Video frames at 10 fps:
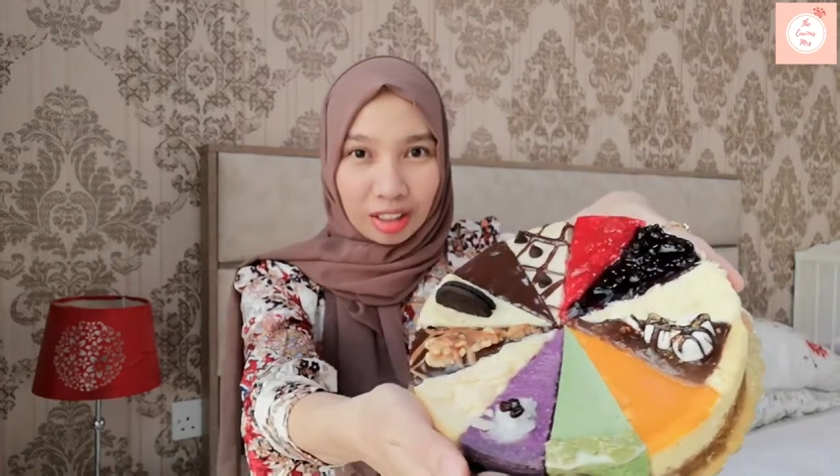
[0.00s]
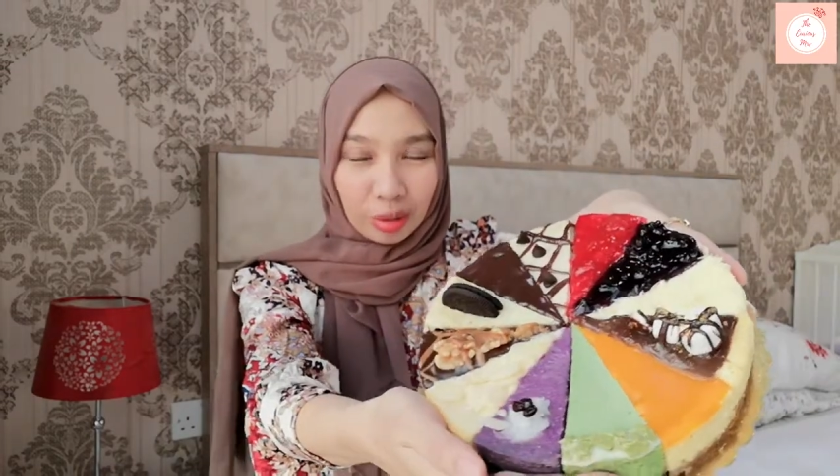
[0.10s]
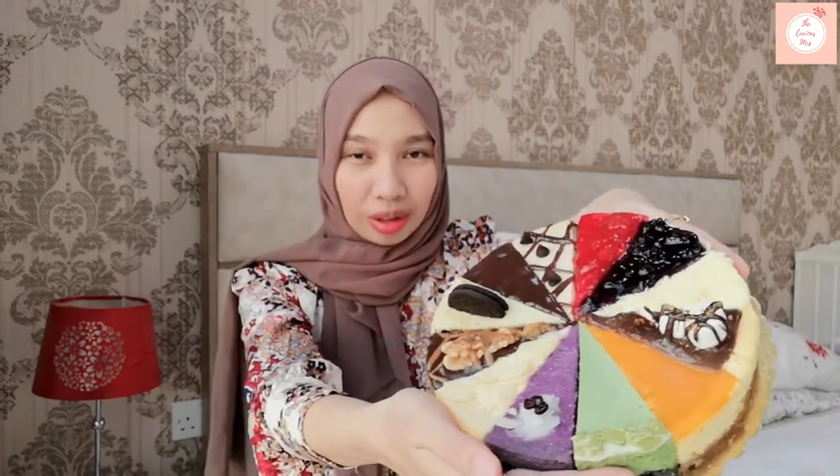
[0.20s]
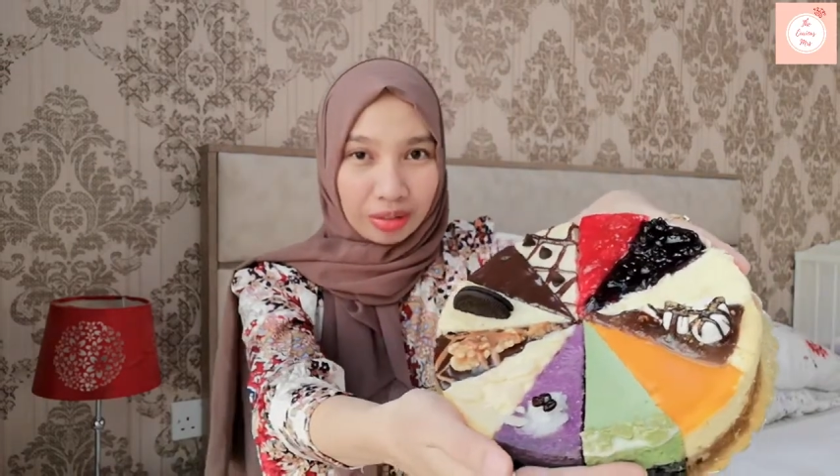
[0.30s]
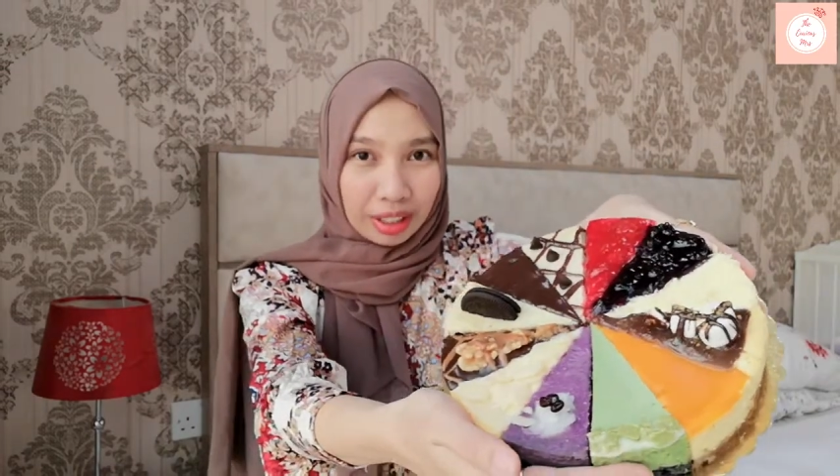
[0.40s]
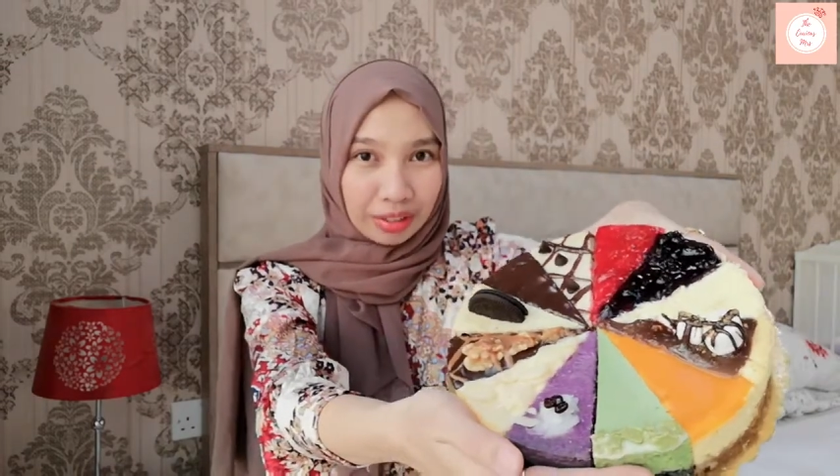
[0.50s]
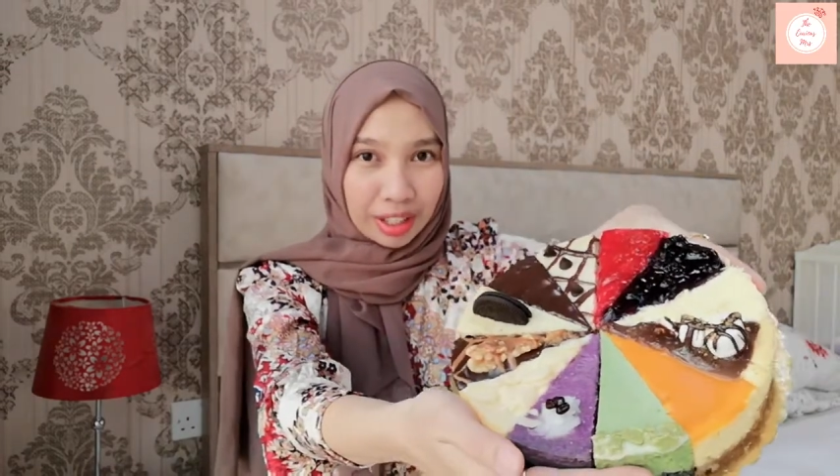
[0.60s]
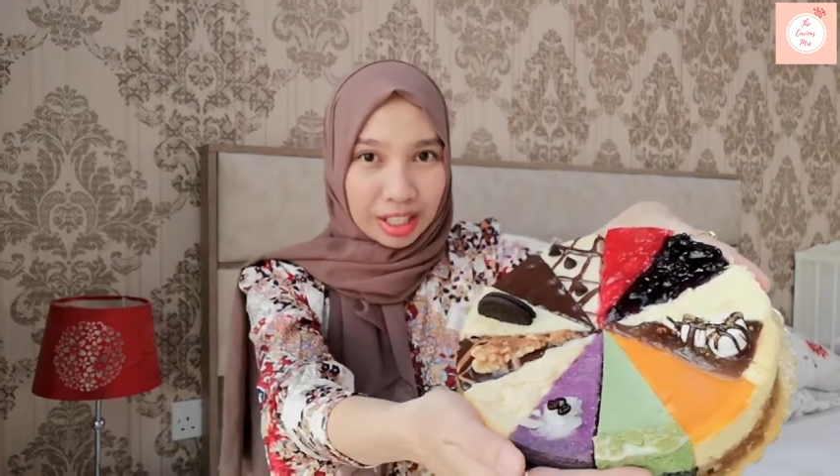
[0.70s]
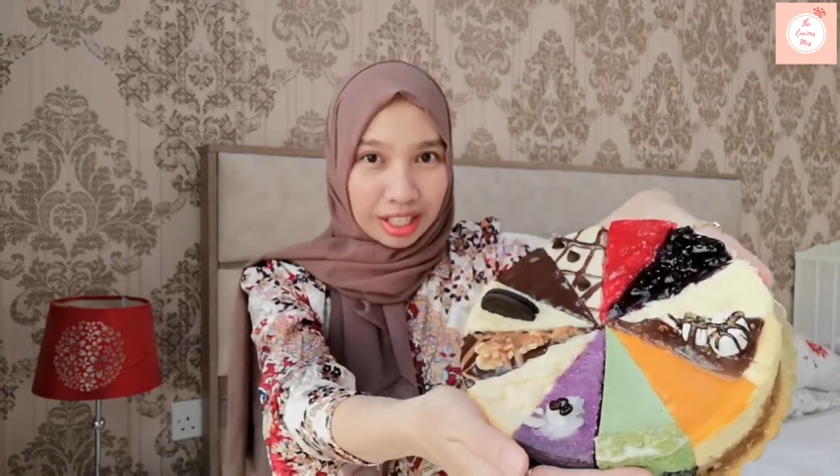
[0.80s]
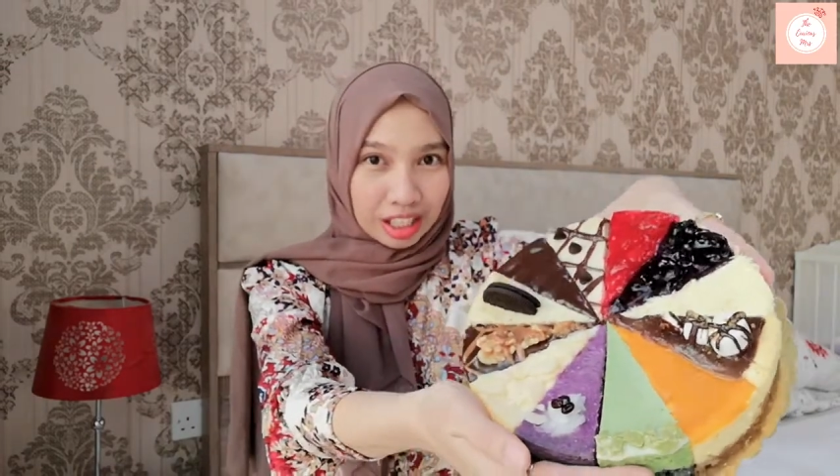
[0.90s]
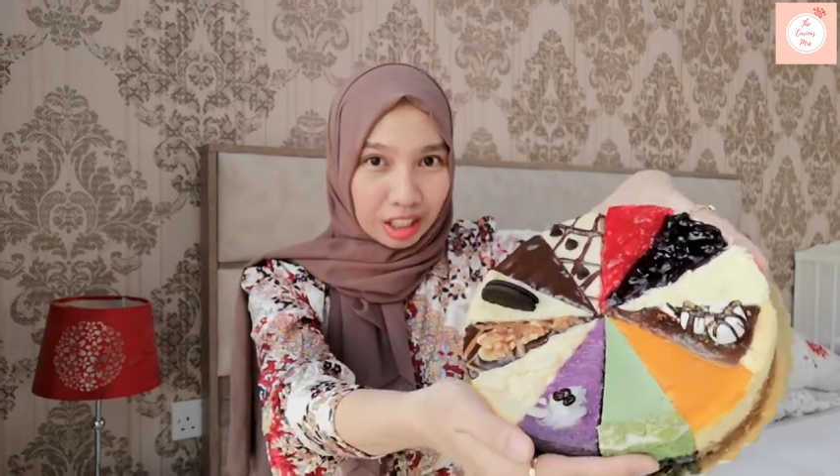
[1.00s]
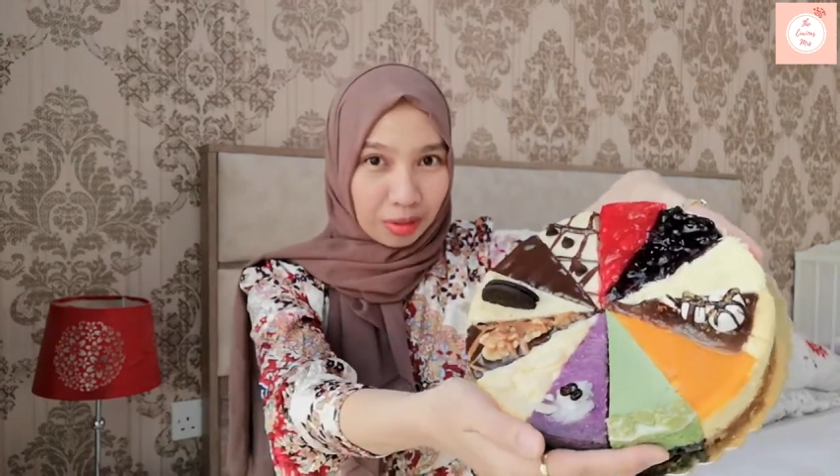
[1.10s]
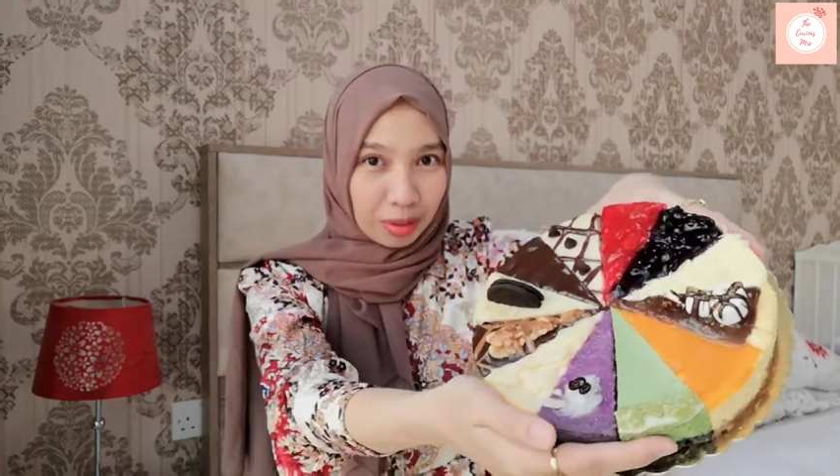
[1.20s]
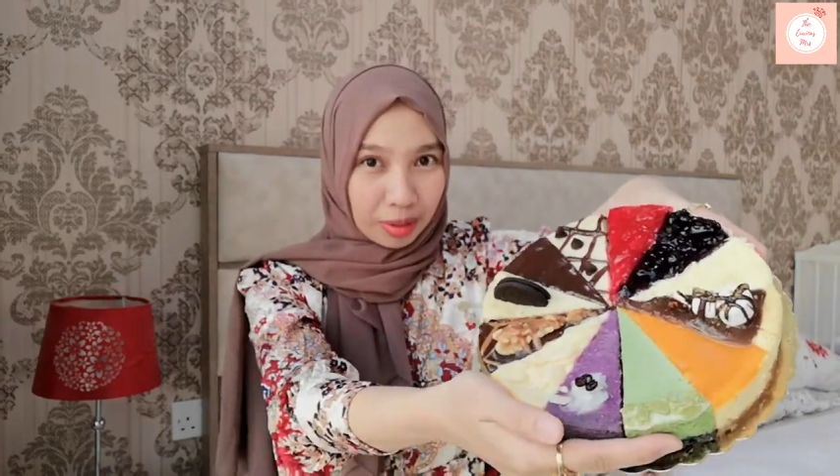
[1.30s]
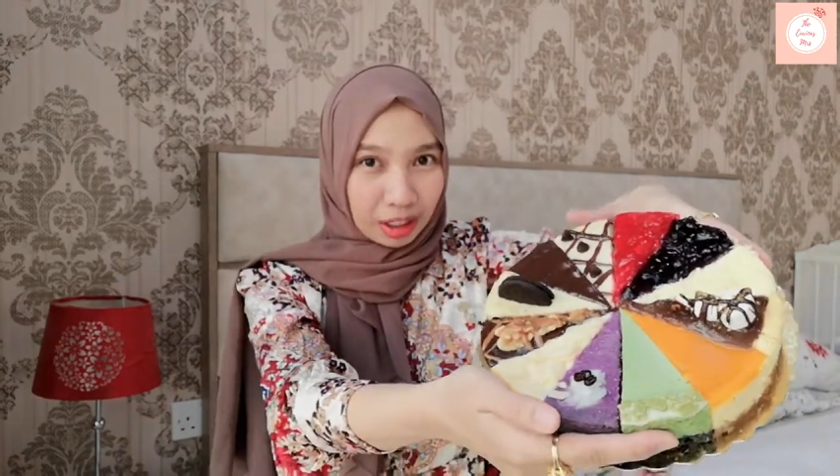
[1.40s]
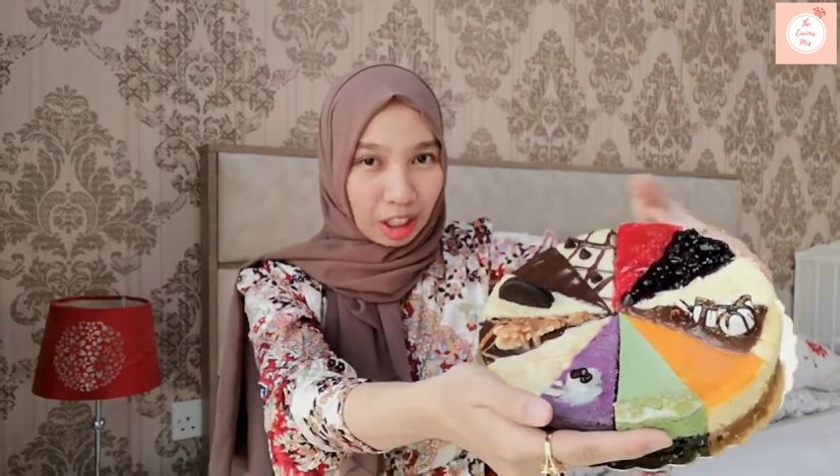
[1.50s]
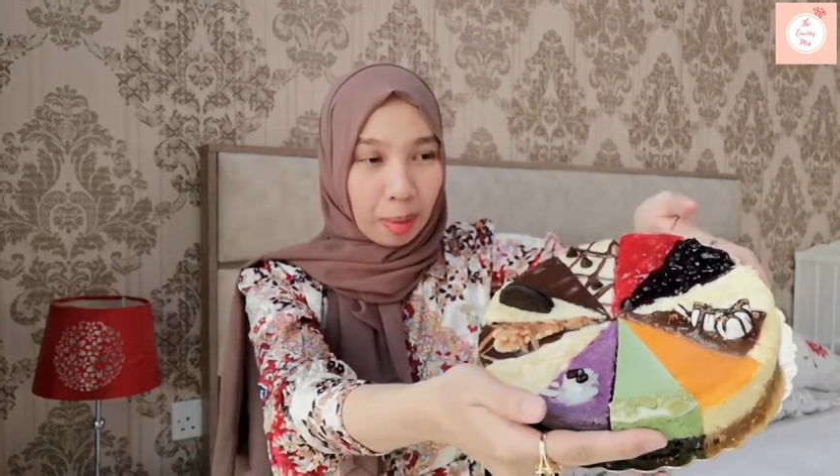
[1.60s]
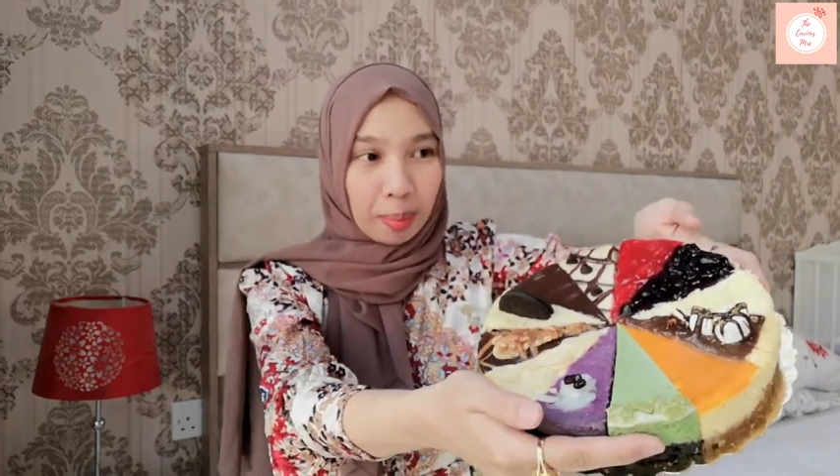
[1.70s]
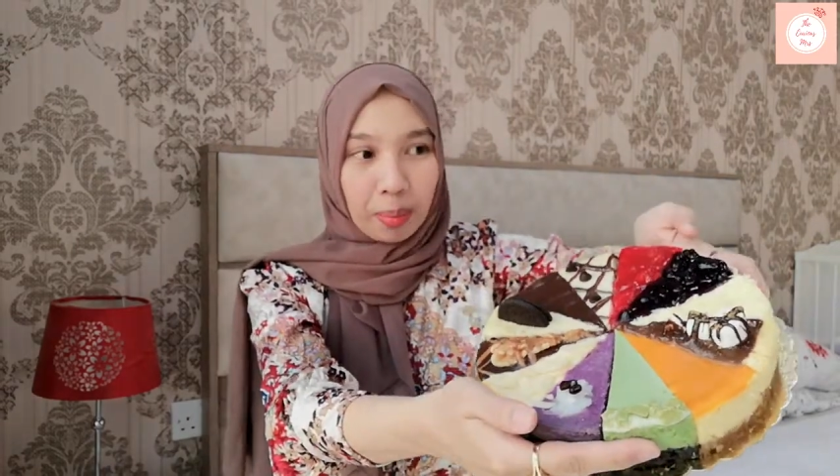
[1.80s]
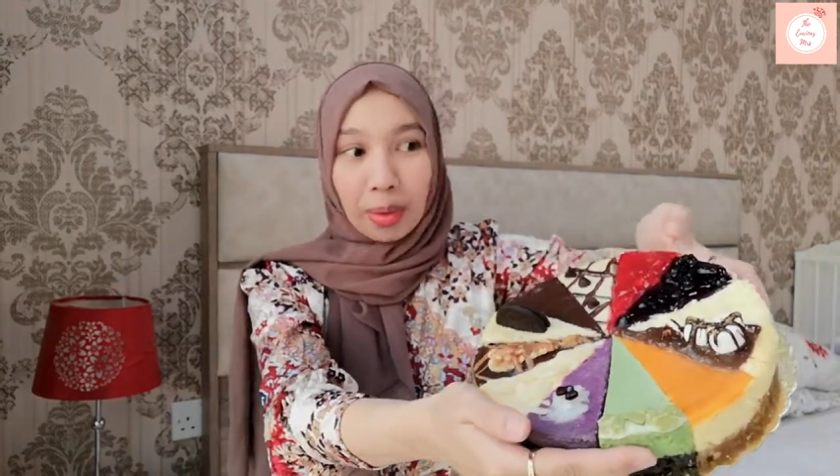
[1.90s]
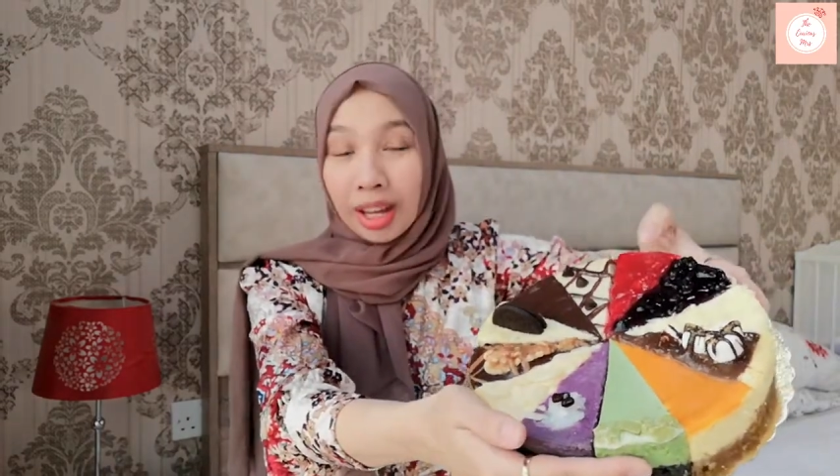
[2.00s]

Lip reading: the 12 flavors. Let's start from the top.